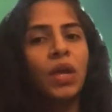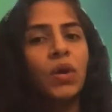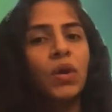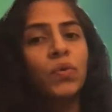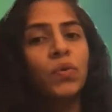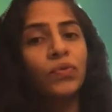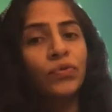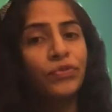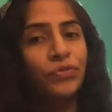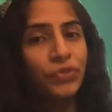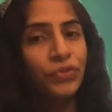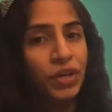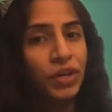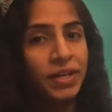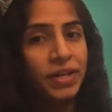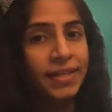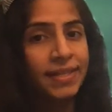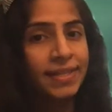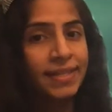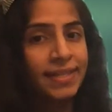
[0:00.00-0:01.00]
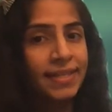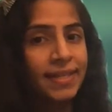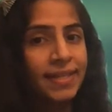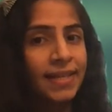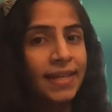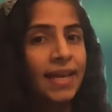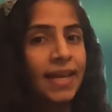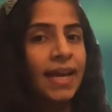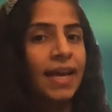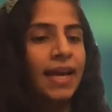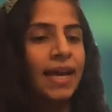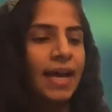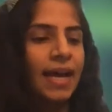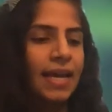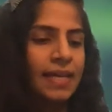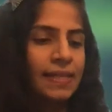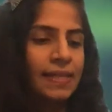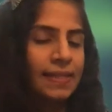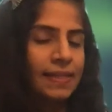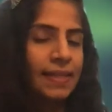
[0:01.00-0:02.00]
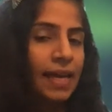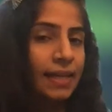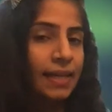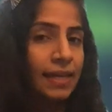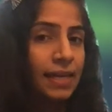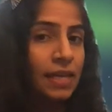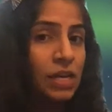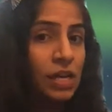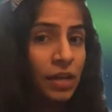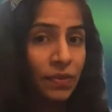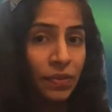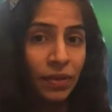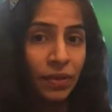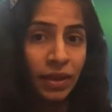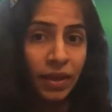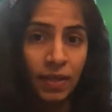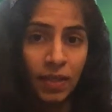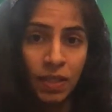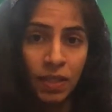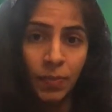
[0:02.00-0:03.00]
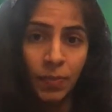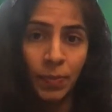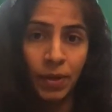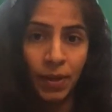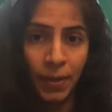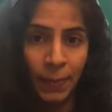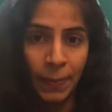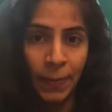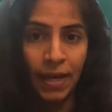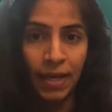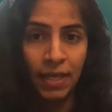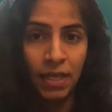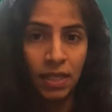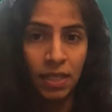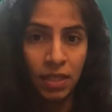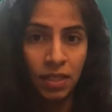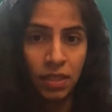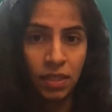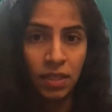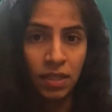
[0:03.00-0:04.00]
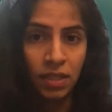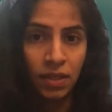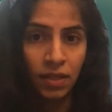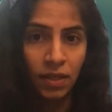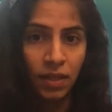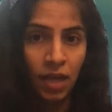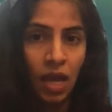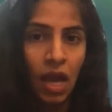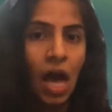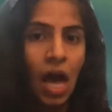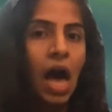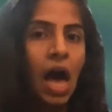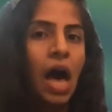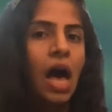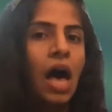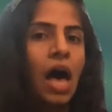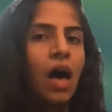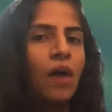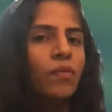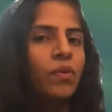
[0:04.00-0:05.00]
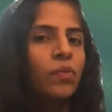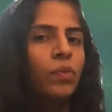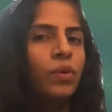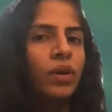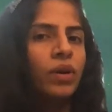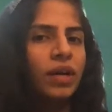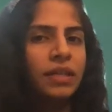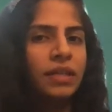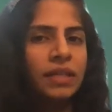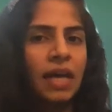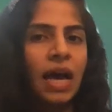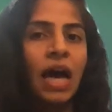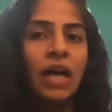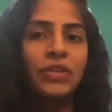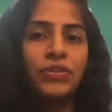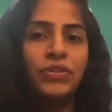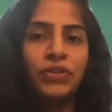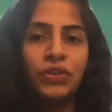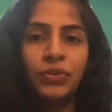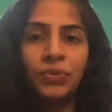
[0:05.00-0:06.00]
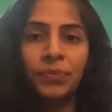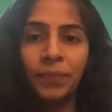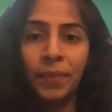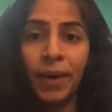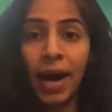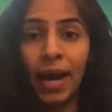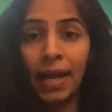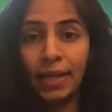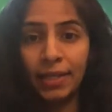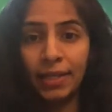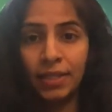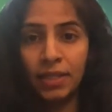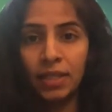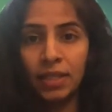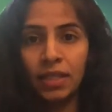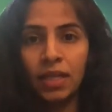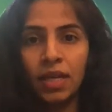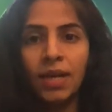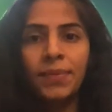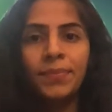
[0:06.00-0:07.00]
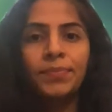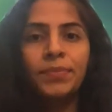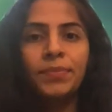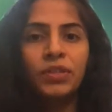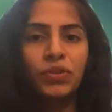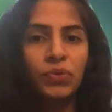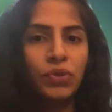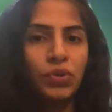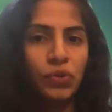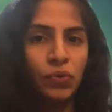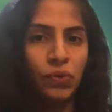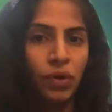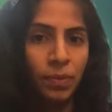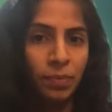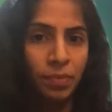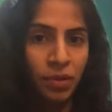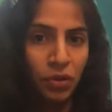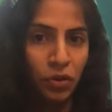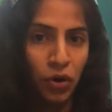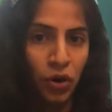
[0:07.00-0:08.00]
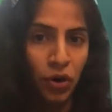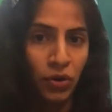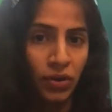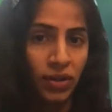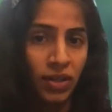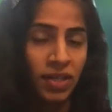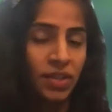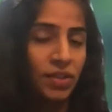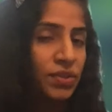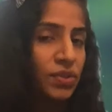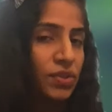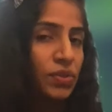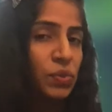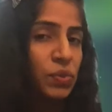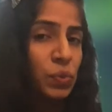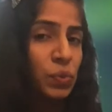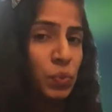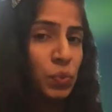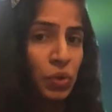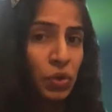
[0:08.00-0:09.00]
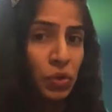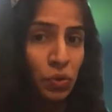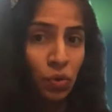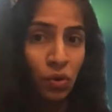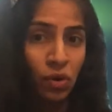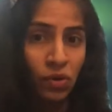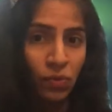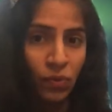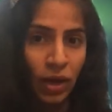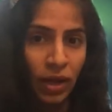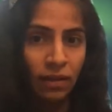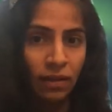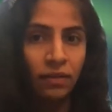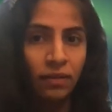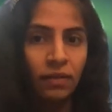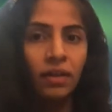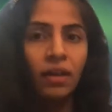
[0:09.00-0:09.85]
First is that nothing is permanent. However attached you might be to your belongings, to your wealth,